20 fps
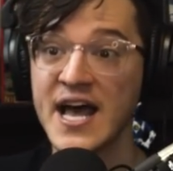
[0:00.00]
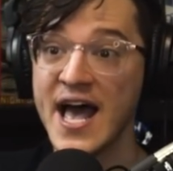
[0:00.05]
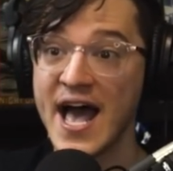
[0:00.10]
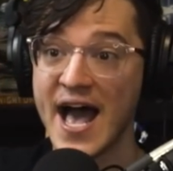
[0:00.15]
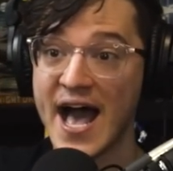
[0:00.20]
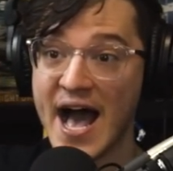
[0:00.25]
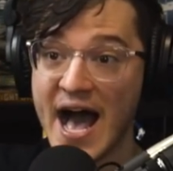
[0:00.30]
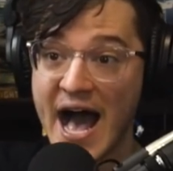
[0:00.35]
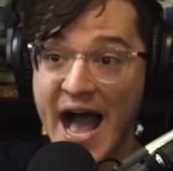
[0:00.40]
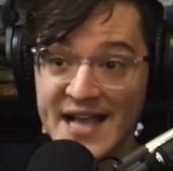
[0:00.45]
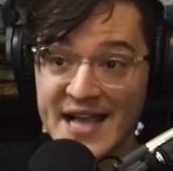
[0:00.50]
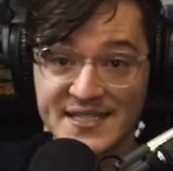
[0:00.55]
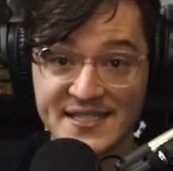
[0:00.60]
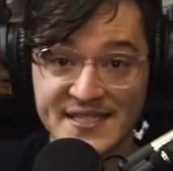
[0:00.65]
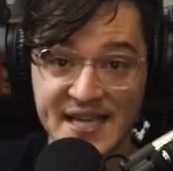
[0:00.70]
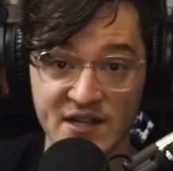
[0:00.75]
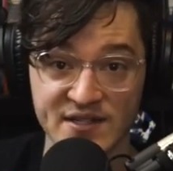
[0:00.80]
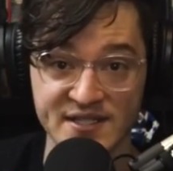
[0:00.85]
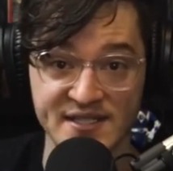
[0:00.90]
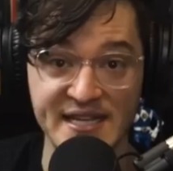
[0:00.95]
a high
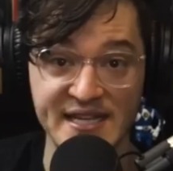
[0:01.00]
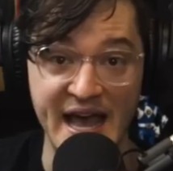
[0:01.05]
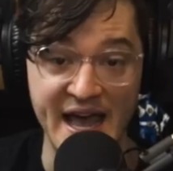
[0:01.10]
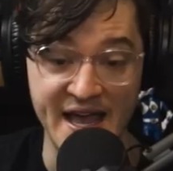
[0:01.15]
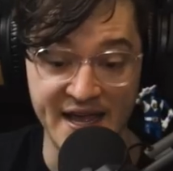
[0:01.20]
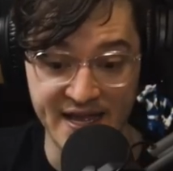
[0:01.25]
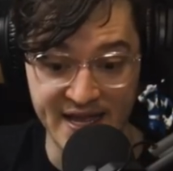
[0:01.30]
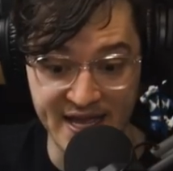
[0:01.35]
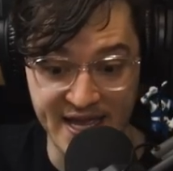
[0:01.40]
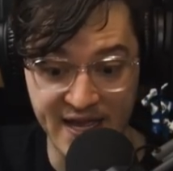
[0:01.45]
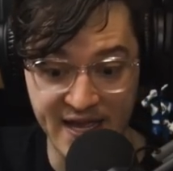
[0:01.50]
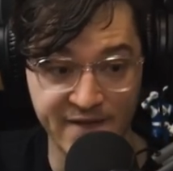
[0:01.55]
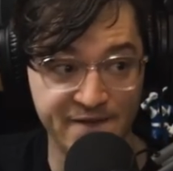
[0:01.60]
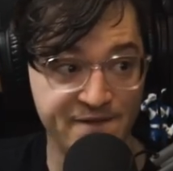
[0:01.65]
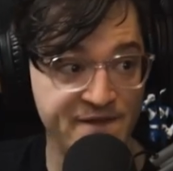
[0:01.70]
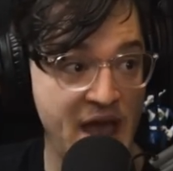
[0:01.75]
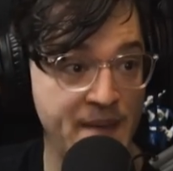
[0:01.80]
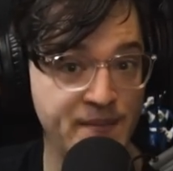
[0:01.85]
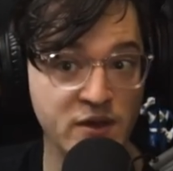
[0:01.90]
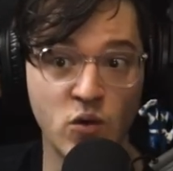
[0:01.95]
sale set in
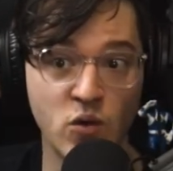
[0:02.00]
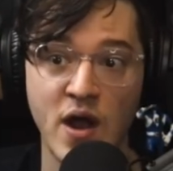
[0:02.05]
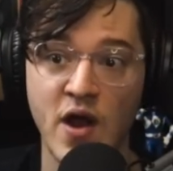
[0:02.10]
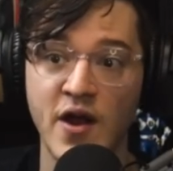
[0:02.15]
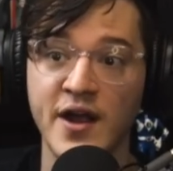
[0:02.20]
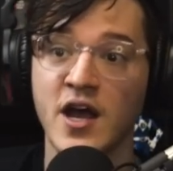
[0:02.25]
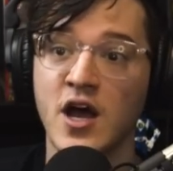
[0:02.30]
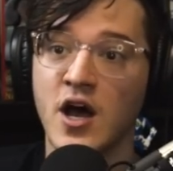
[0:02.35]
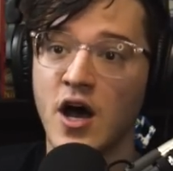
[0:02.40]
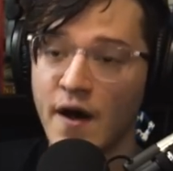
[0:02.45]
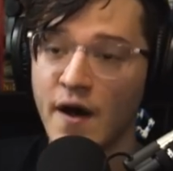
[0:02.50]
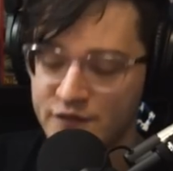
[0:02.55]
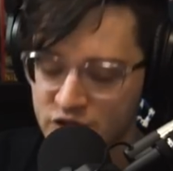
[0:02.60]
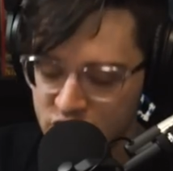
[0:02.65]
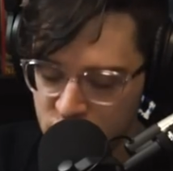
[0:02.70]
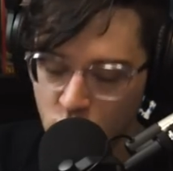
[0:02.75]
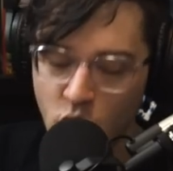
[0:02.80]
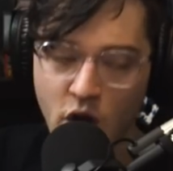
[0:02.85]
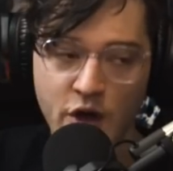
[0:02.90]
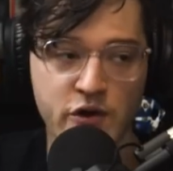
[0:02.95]
February of
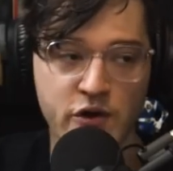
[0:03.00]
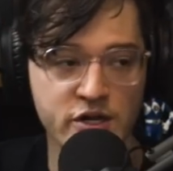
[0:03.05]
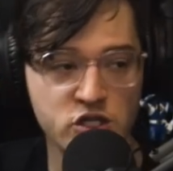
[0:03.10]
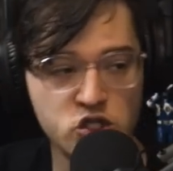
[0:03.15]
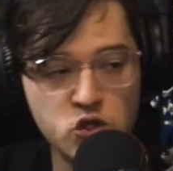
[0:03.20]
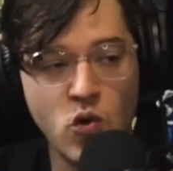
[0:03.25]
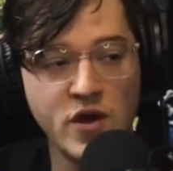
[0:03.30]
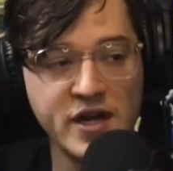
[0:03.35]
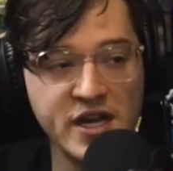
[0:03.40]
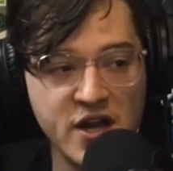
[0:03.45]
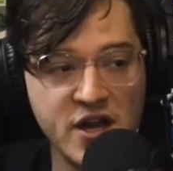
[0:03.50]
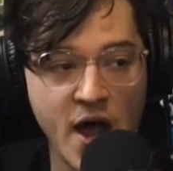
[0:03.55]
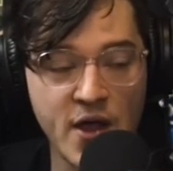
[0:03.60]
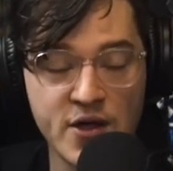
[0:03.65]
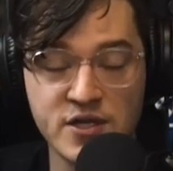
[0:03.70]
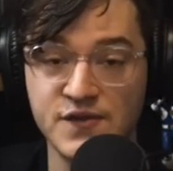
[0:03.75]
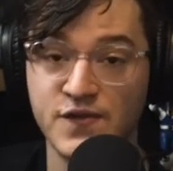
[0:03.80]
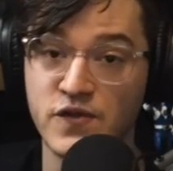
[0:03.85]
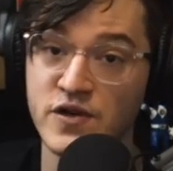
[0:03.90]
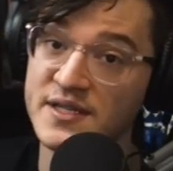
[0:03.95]

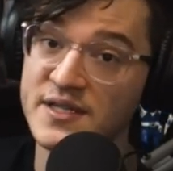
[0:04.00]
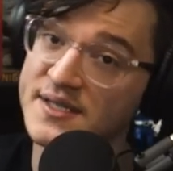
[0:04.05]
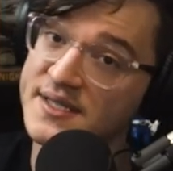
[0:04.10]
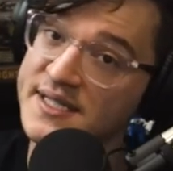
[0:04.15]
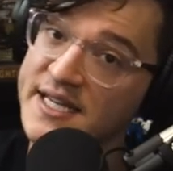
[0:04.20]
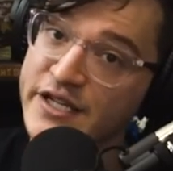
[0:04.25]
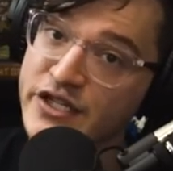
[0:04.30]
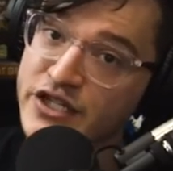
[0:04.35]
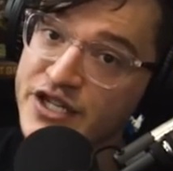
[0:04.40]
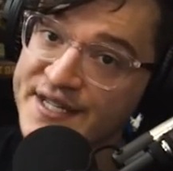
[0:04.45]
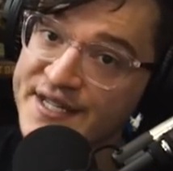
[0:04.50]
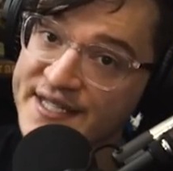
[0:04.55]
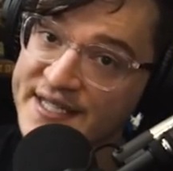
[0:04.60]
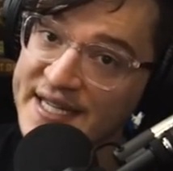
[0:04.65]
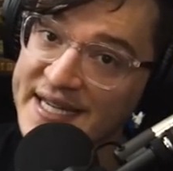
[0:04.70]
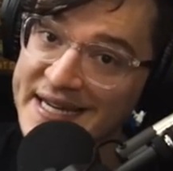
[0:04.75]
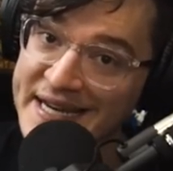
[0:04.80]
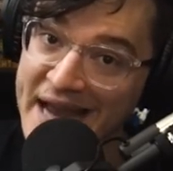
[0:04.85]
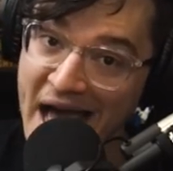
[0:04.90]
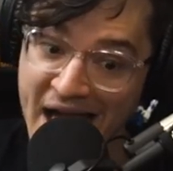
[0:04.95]
$220 for a
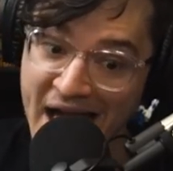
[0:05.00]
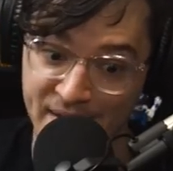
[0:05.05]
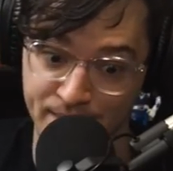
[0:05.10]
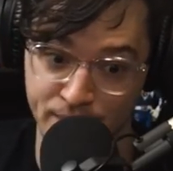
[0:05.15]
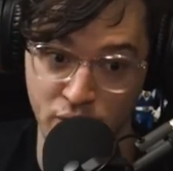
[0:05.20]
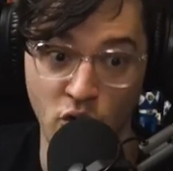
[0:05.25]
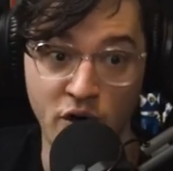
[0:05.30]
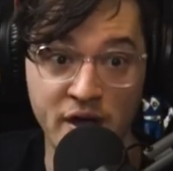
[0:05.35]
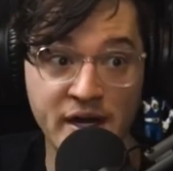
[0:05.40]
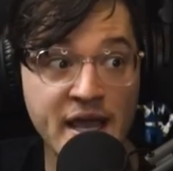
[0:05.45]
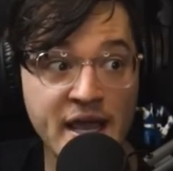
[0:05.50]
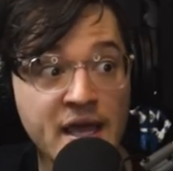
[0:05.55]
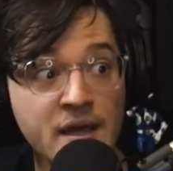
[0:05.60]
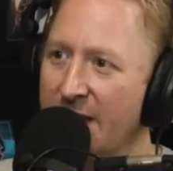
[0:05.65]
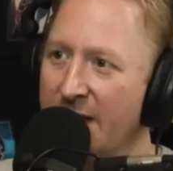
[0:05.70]
CGC 9.8.